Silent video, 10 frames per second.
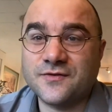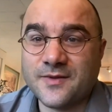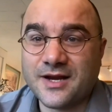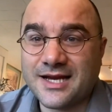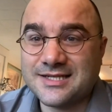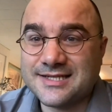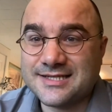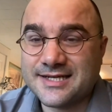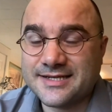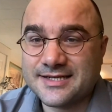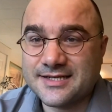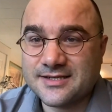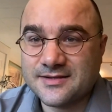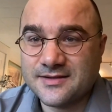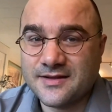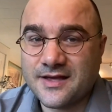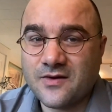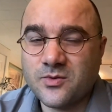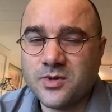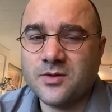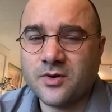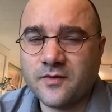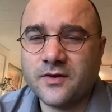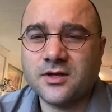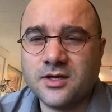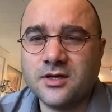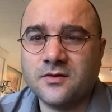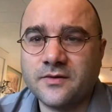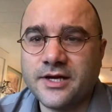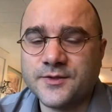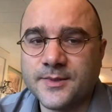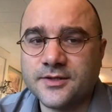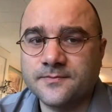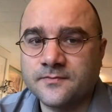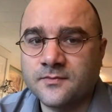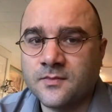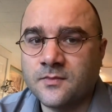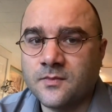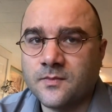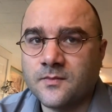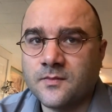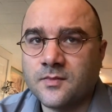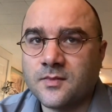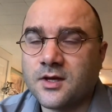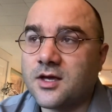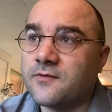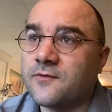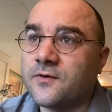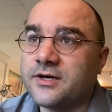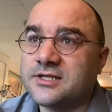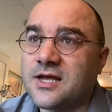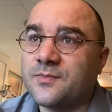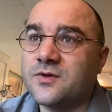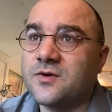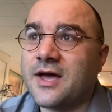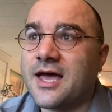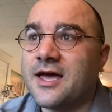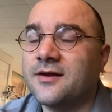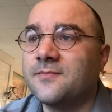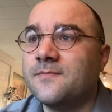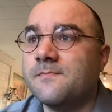from the 1960s. That would be a perfectly good arrangement. If, for example, you had,